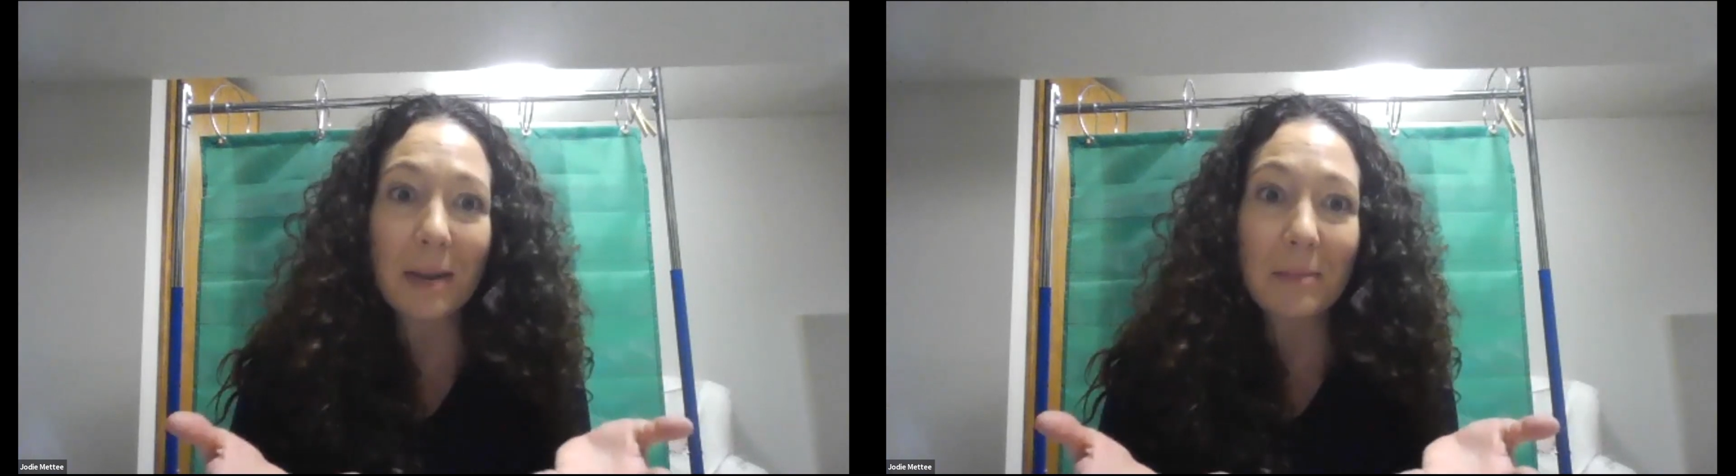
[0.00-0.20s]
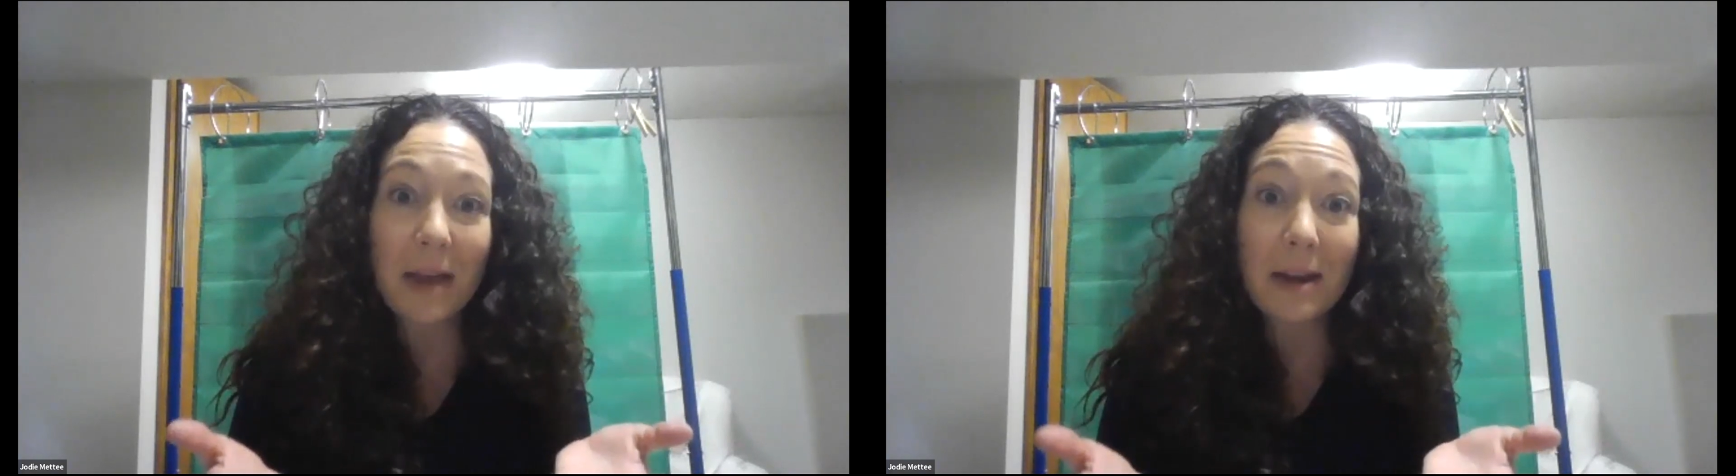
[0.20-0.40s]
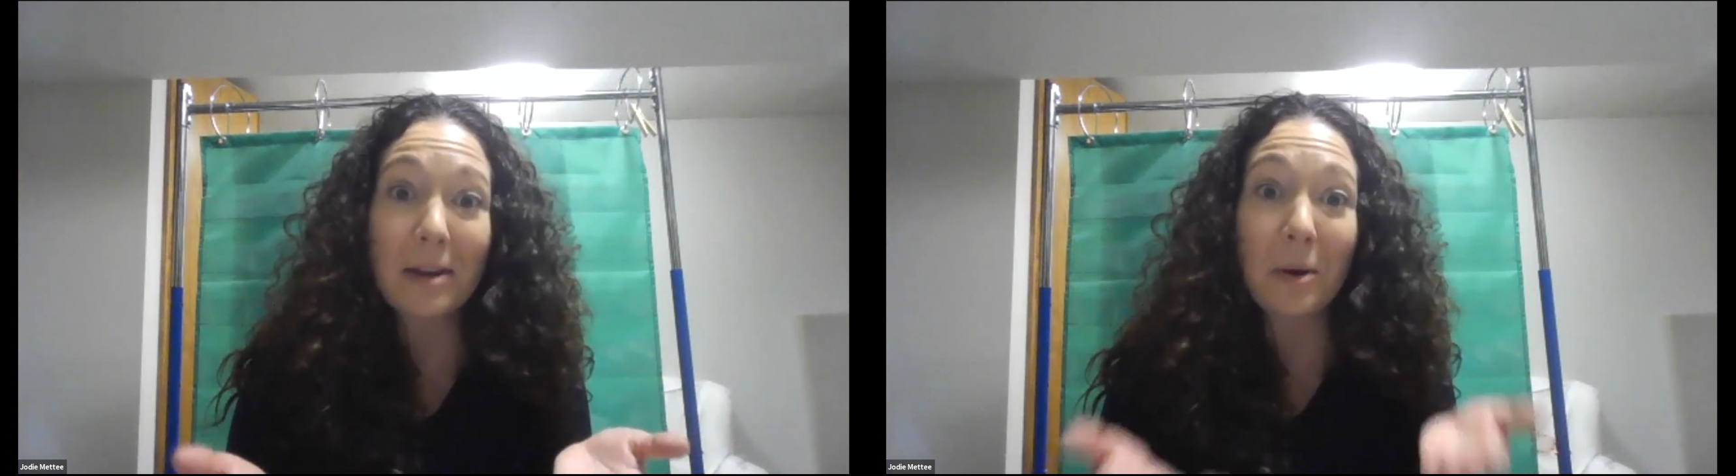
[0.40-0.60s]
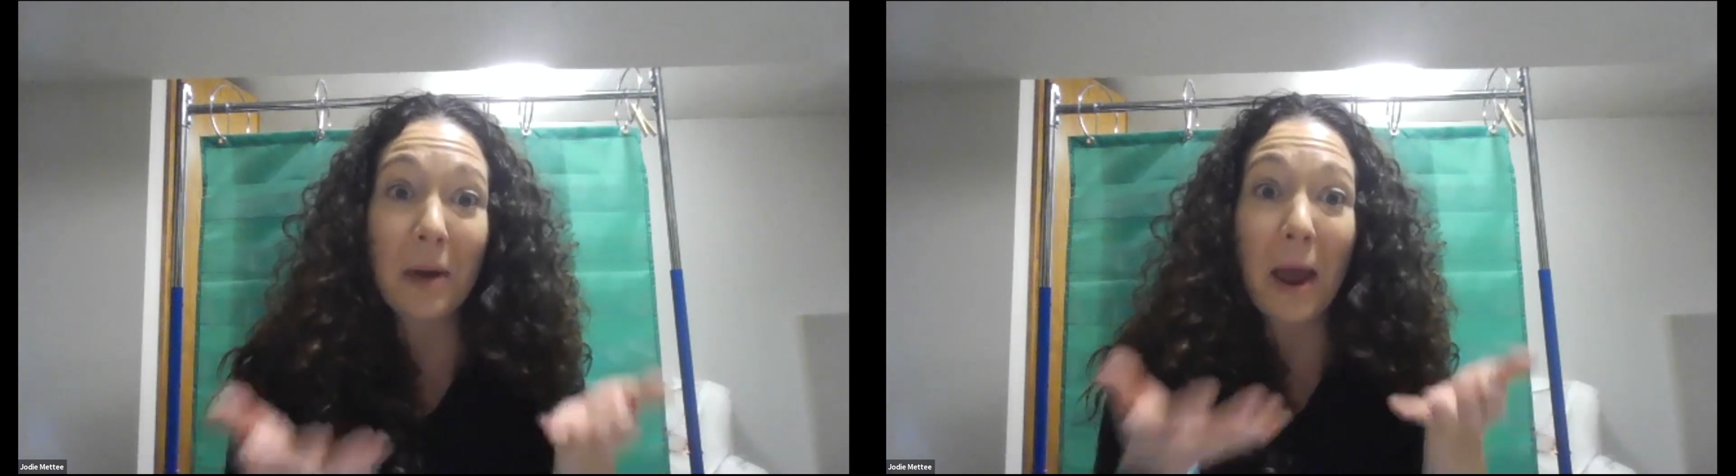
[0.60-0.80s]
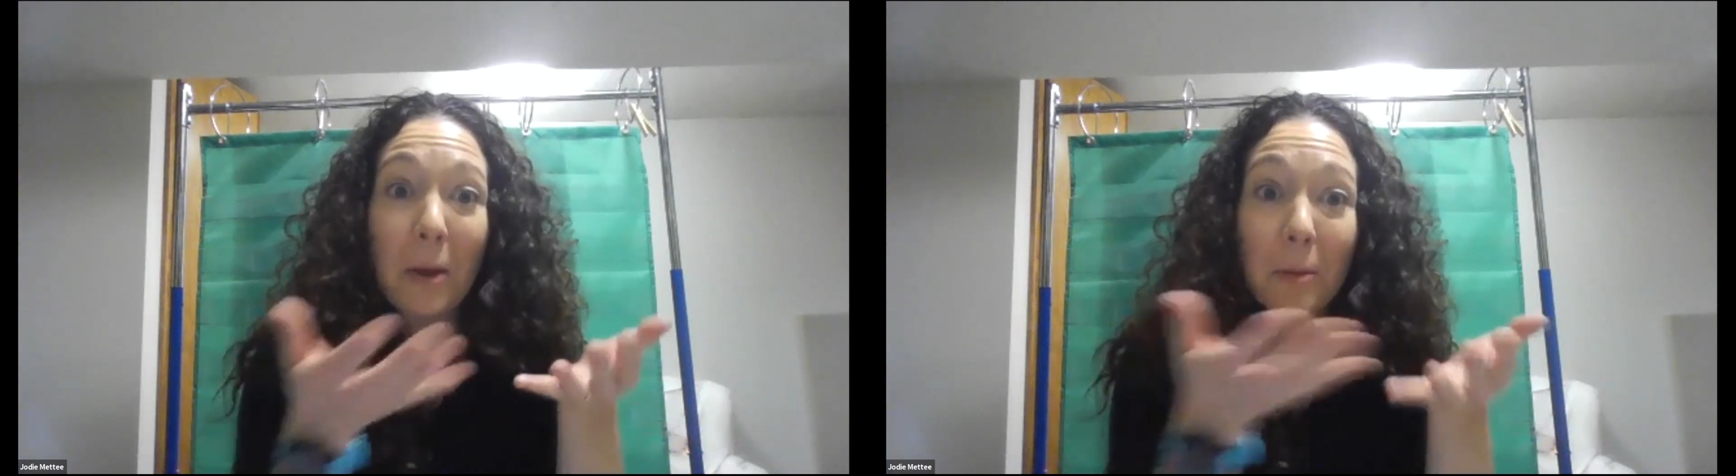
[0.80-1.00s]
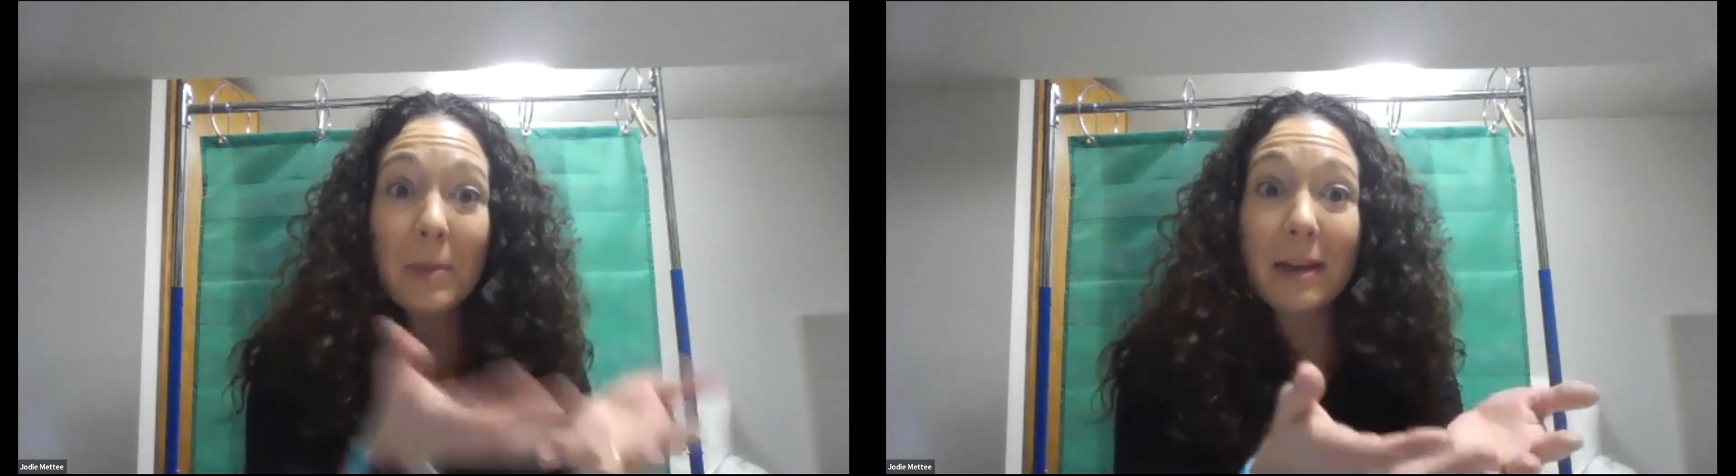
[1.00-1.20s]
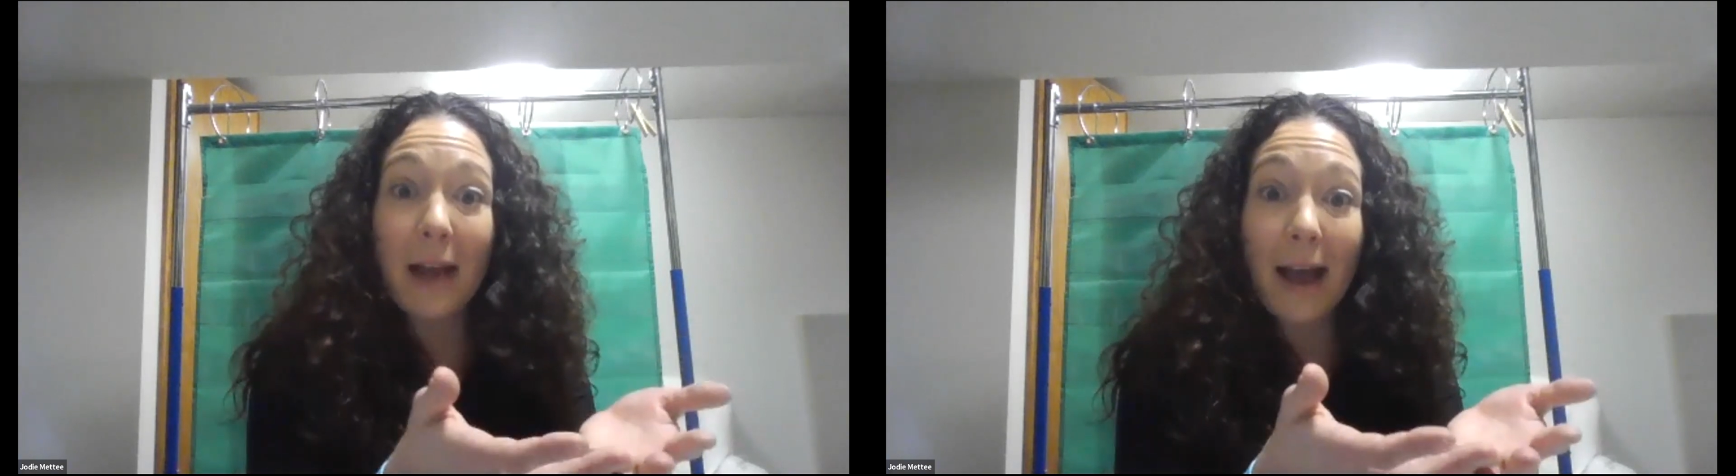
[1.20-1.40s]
I'm getting are helping.